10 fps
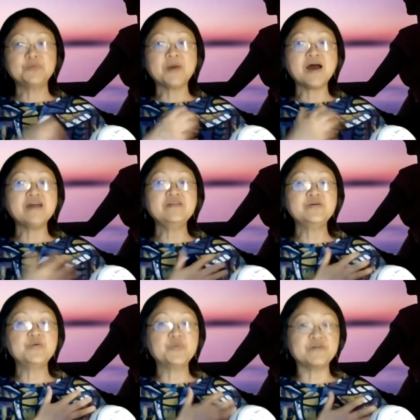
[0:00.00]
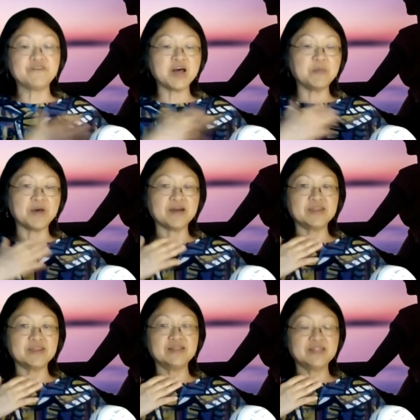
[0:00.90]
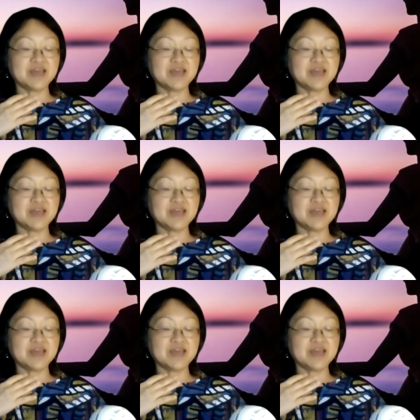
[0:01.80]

partner with our body.